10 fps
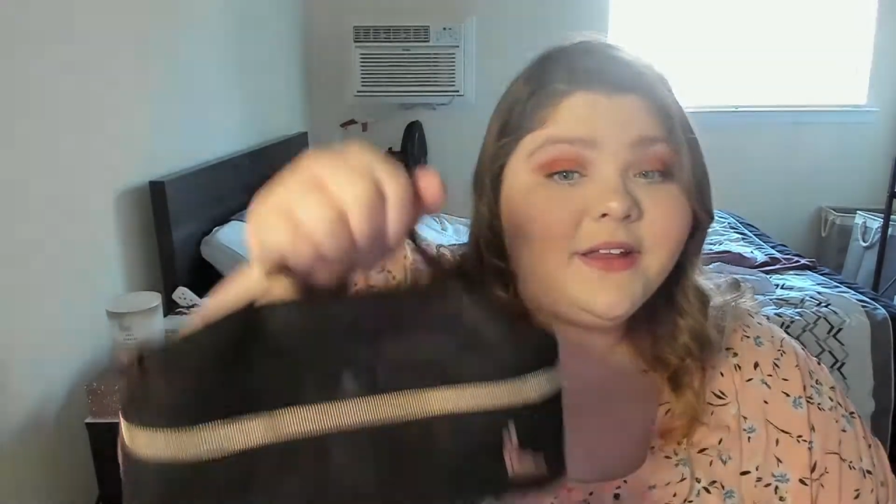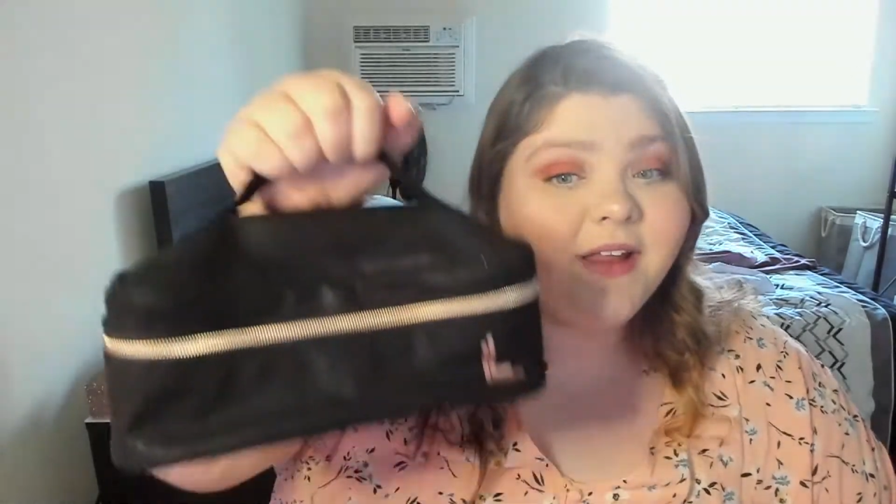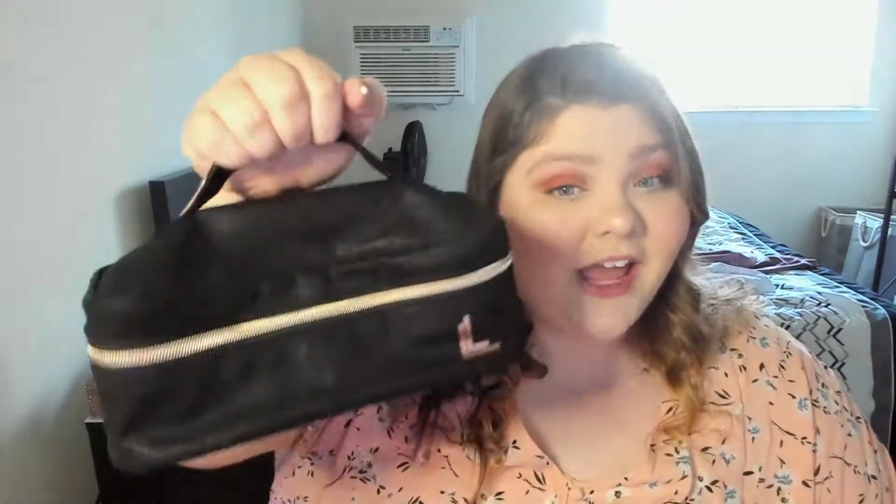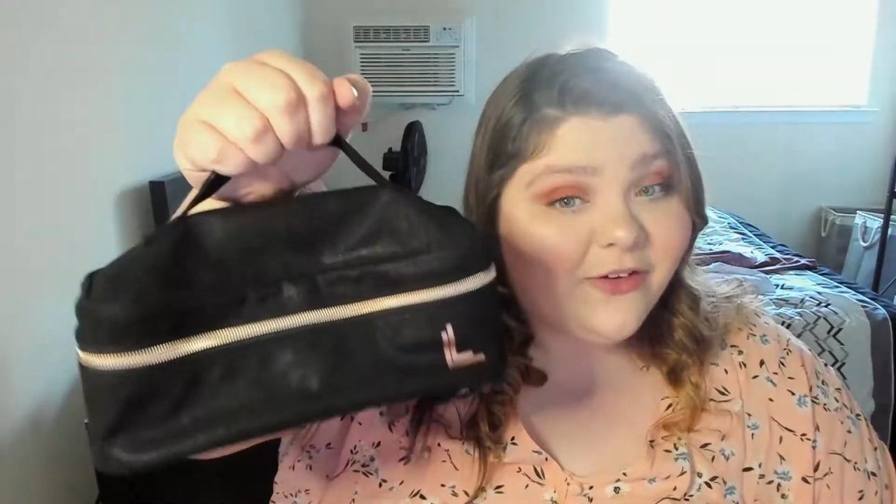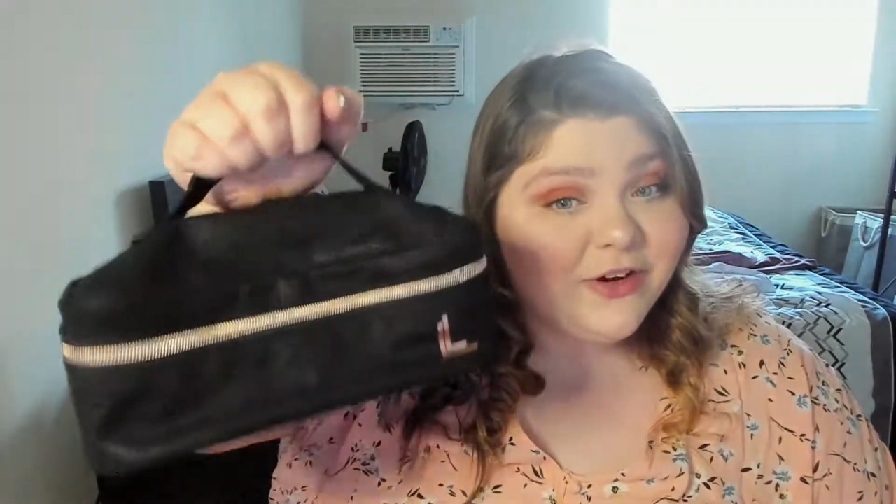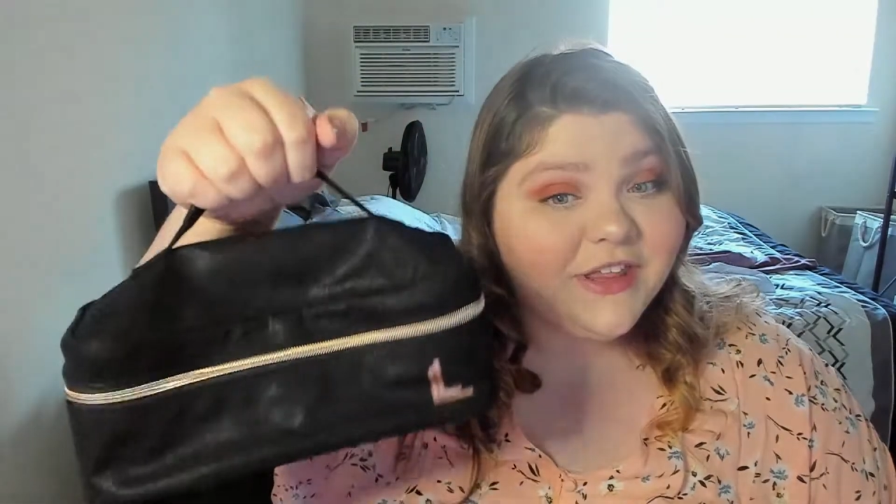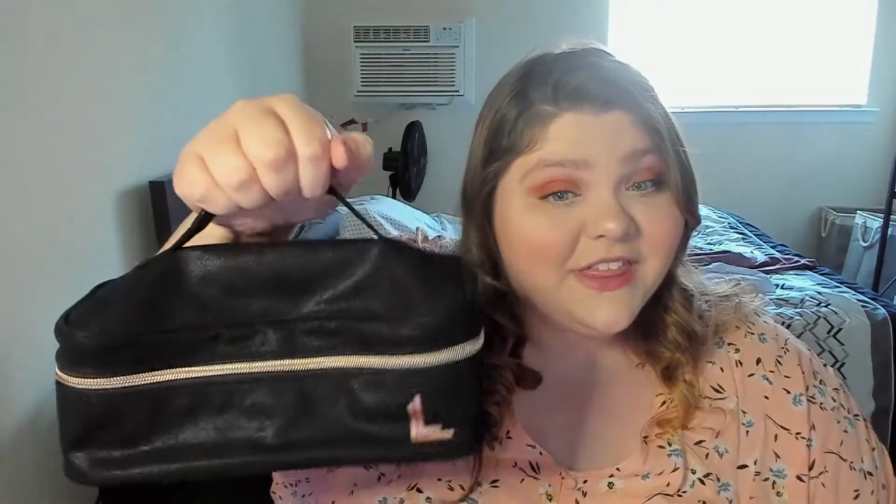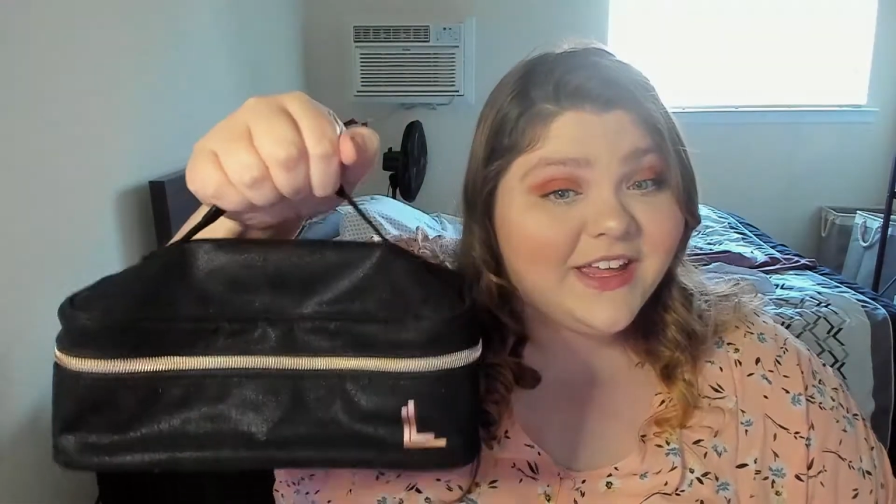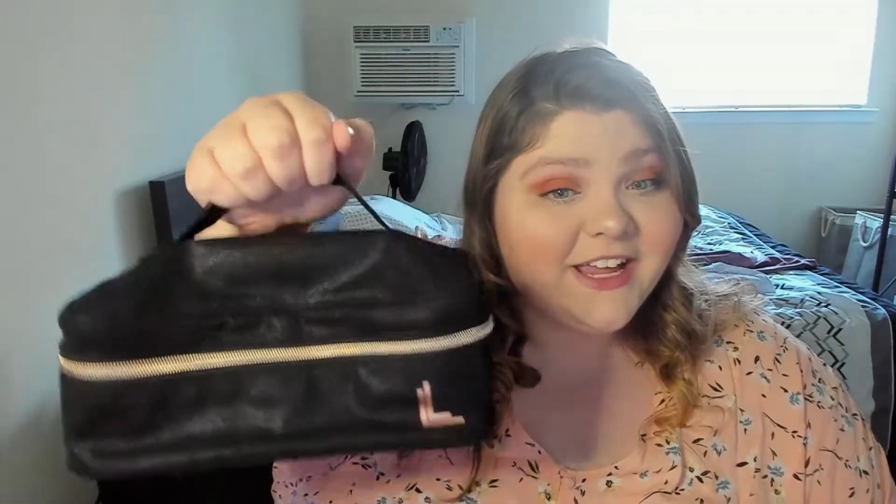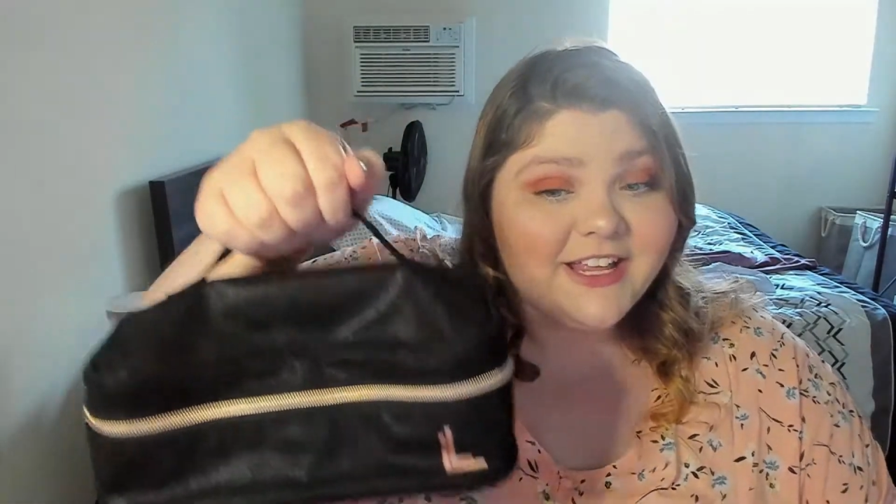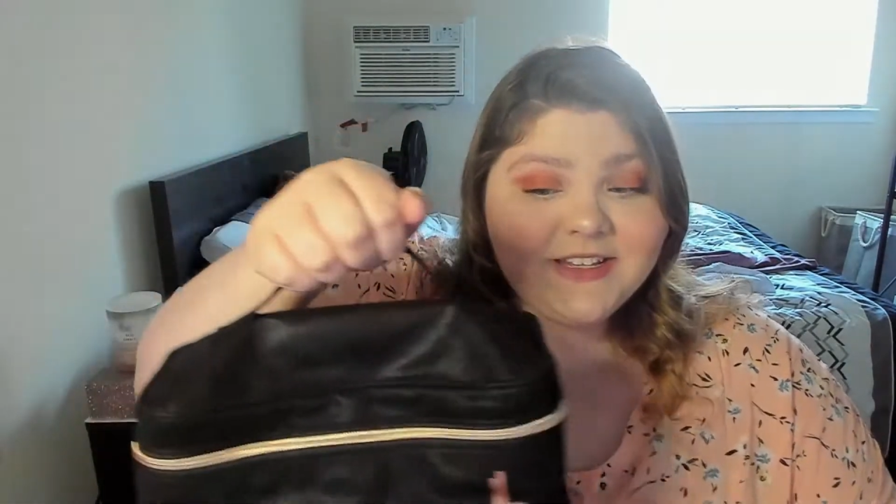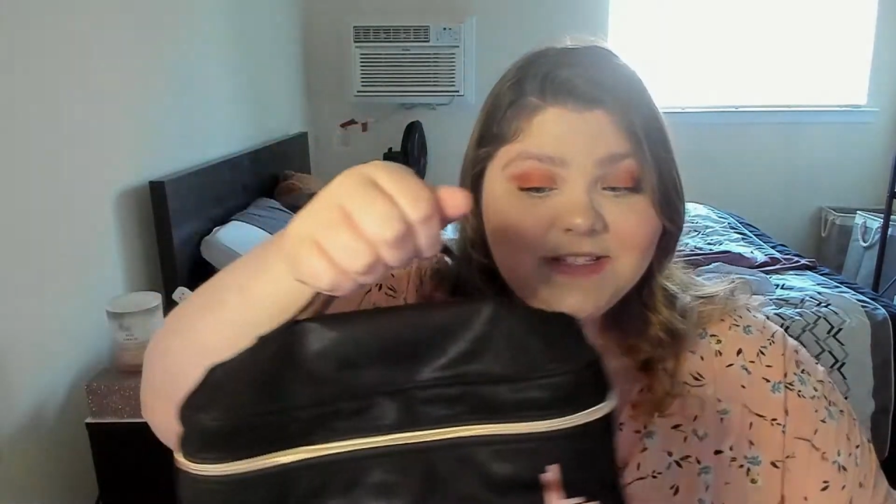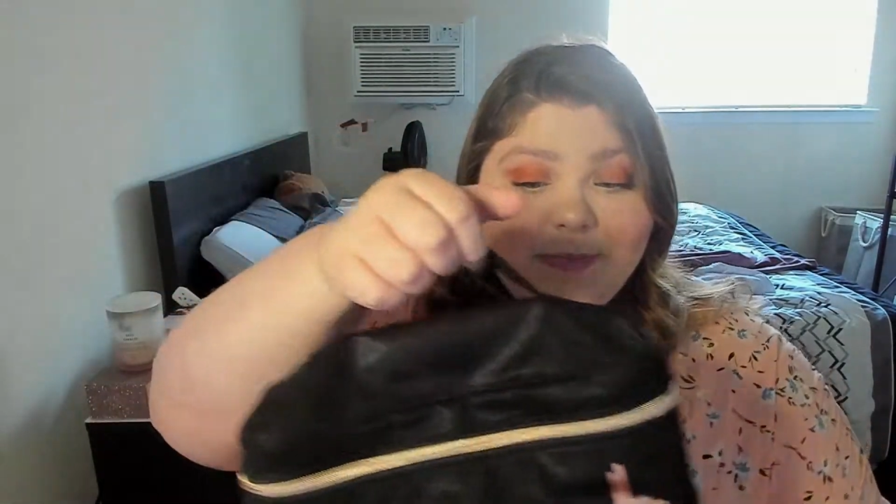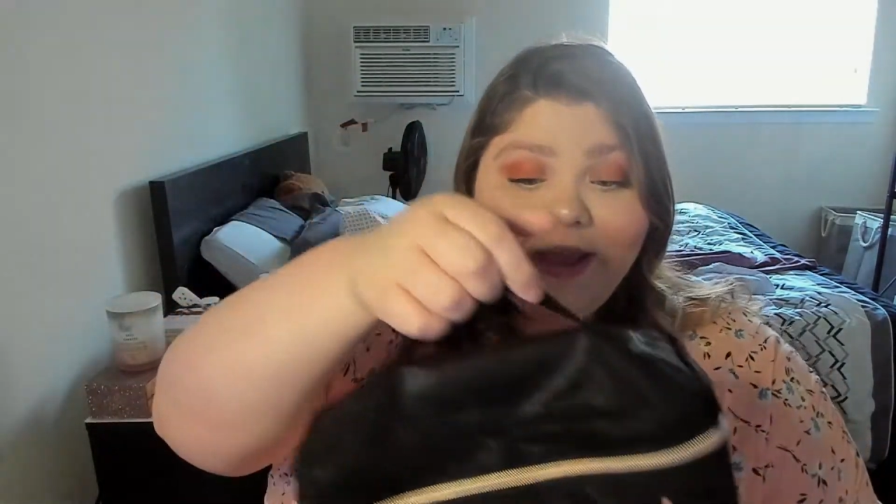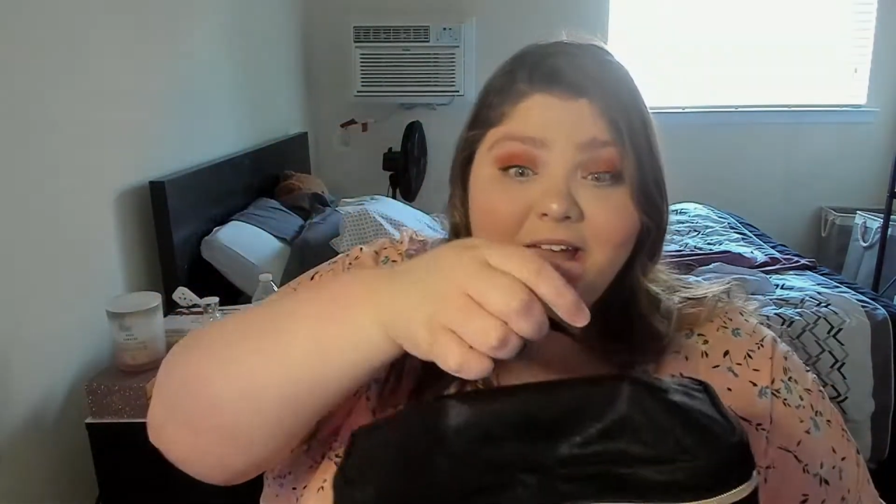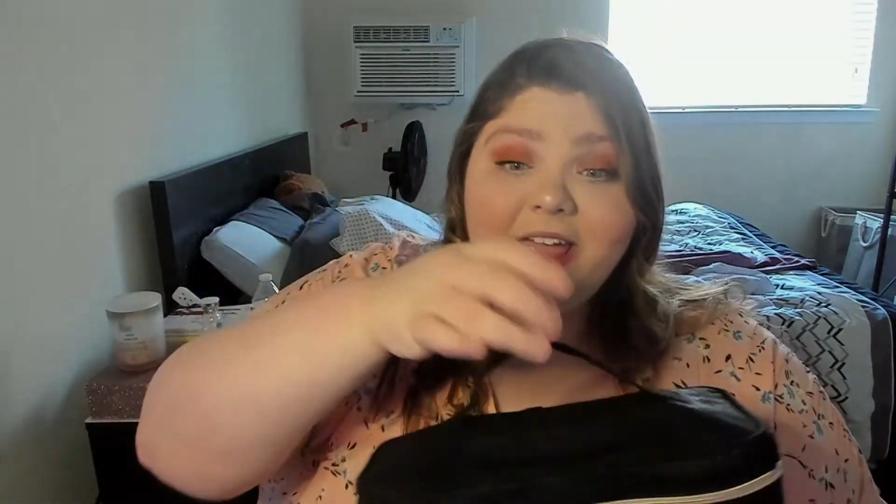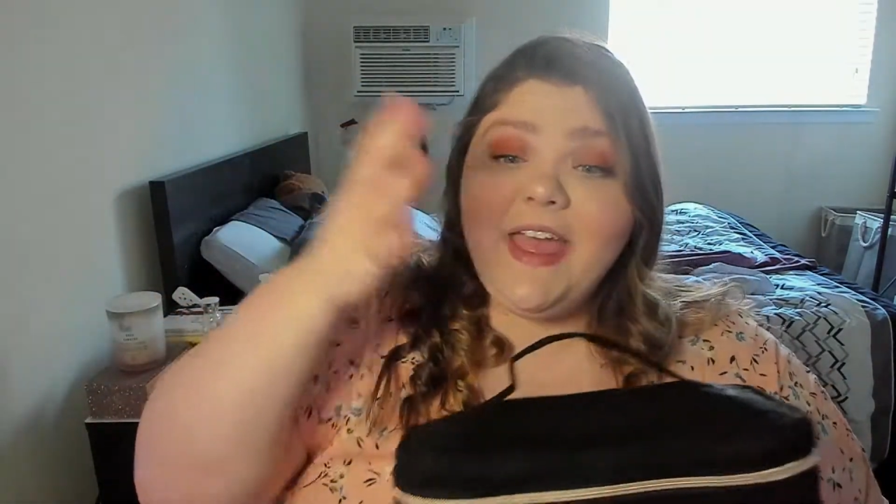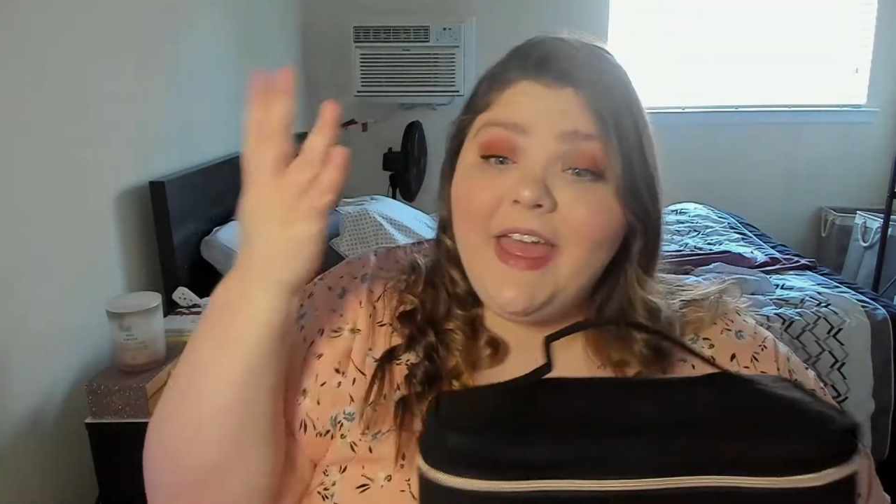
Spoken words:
everything in this bag